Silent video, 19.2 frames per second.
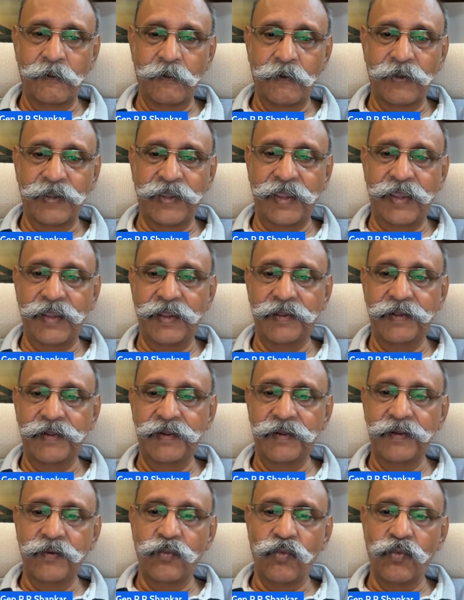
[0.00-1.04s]
Okay,
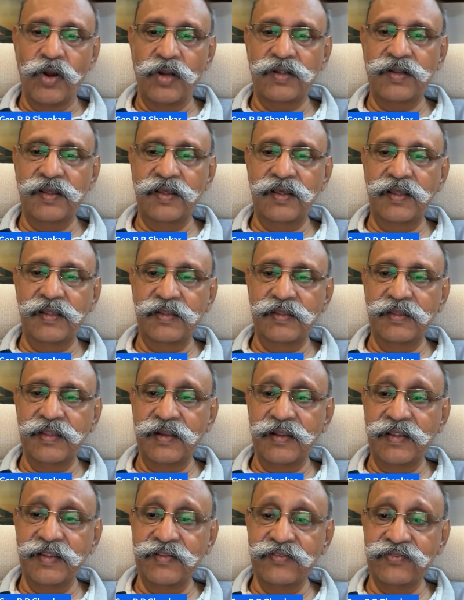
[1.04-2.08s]

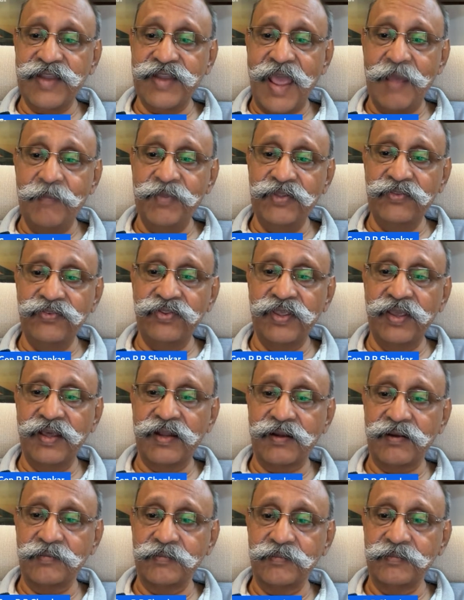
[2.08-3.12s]
his dam is
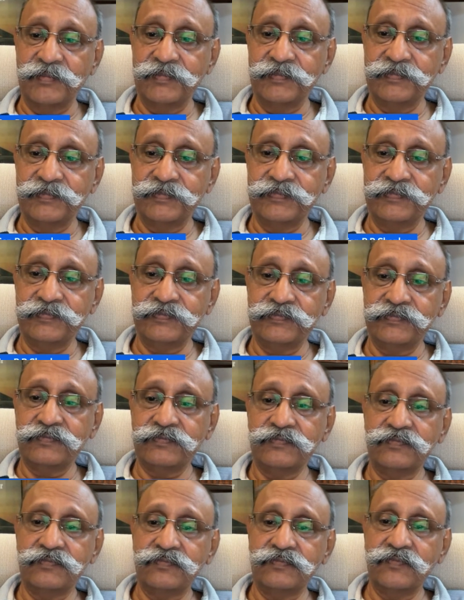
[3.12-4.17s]
here.
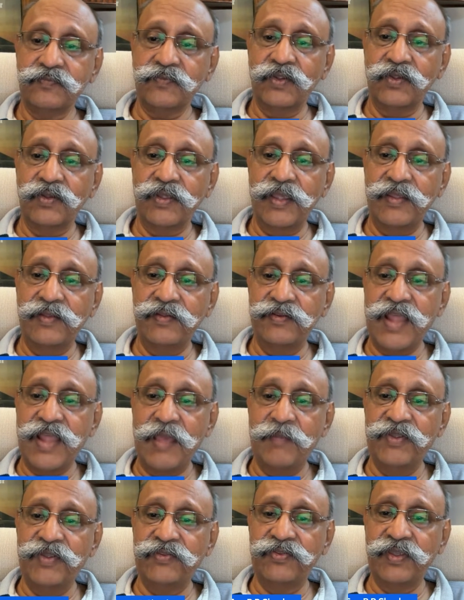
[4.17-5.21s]
Okay, his
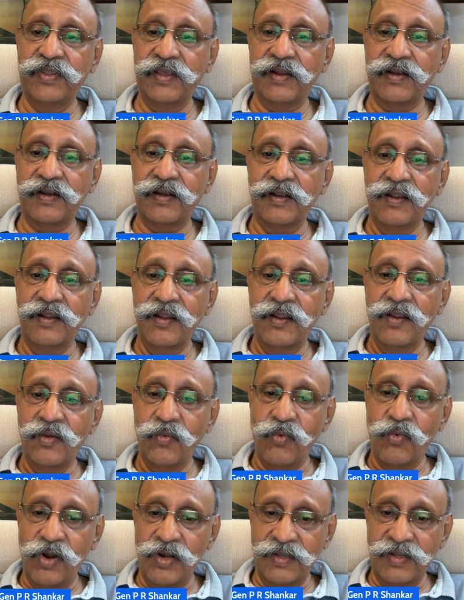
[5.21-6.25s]
dam is here.
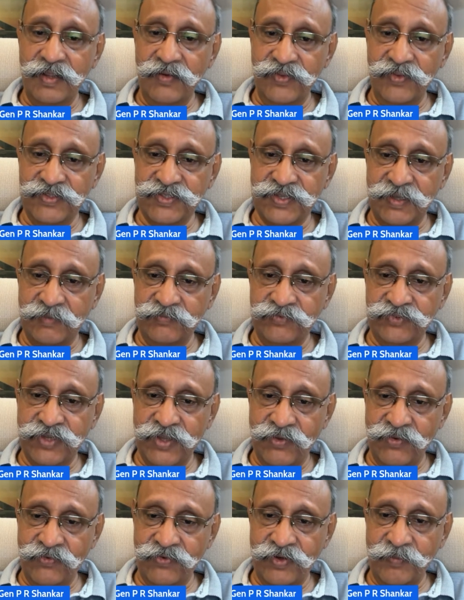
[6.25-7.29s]
Water which comes
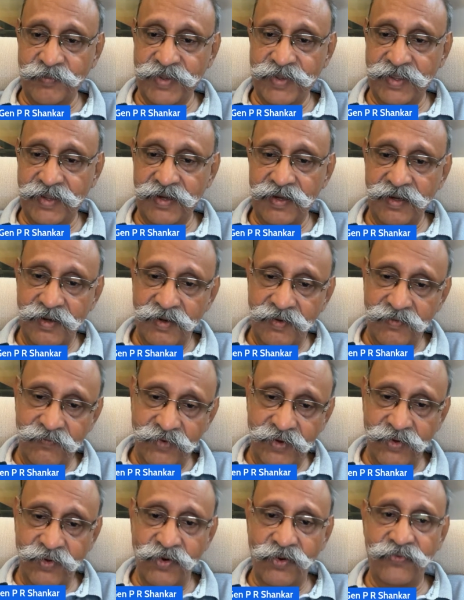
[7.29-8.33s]
down from here
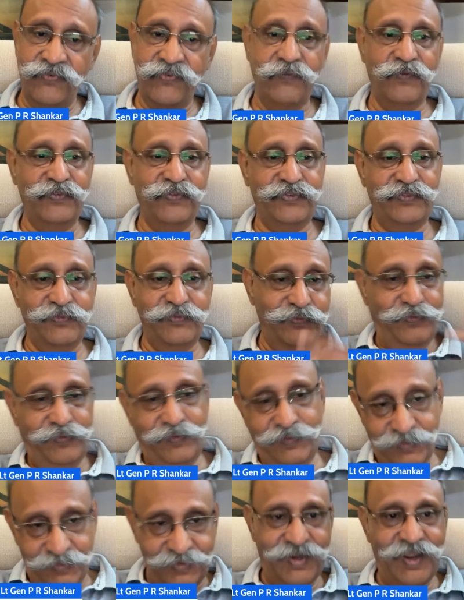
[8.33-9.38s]
will go
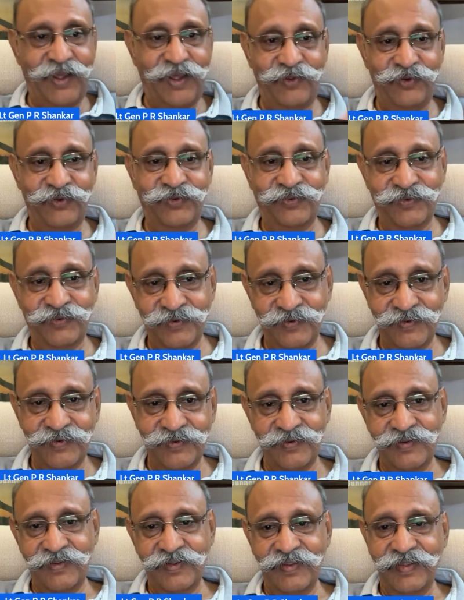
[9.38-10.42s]
down.
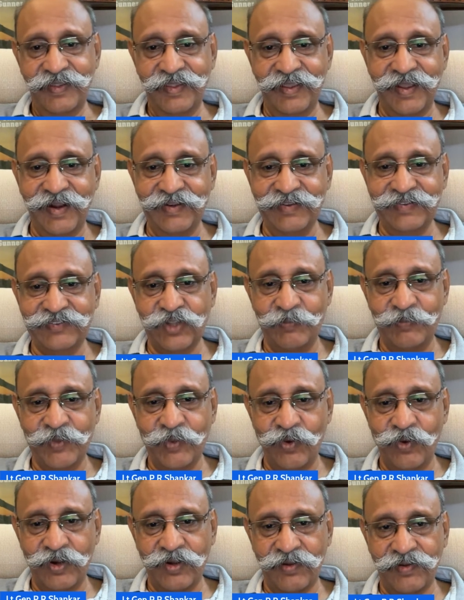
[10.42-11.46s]
He can't stop the
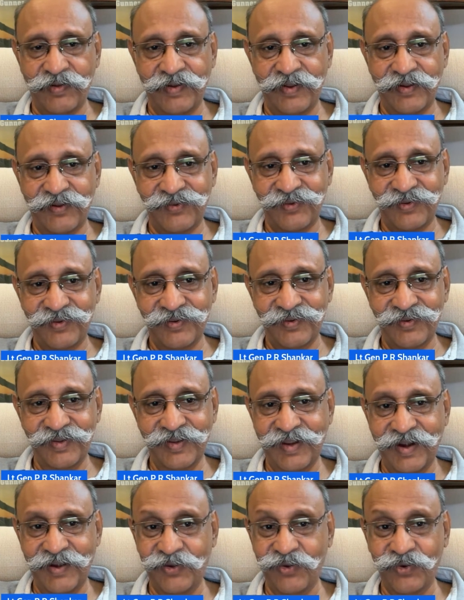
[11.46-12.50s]
water here. He
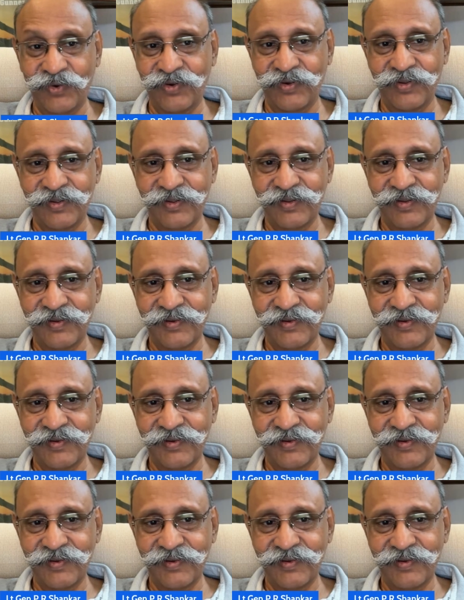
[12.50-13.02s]
can't hold.